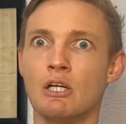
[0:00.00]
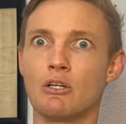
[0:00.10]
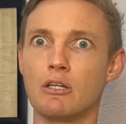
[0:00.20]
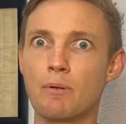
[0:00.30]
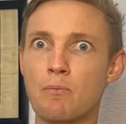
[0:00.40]

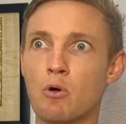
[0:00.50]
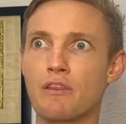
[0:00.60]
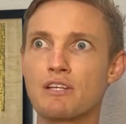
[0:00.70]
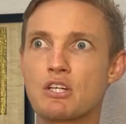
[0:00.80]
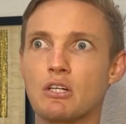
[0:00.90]
You're a little bit more,
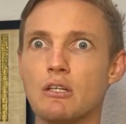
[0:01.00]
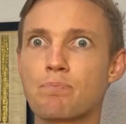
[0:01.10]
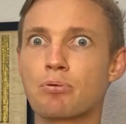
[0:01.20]
this girl's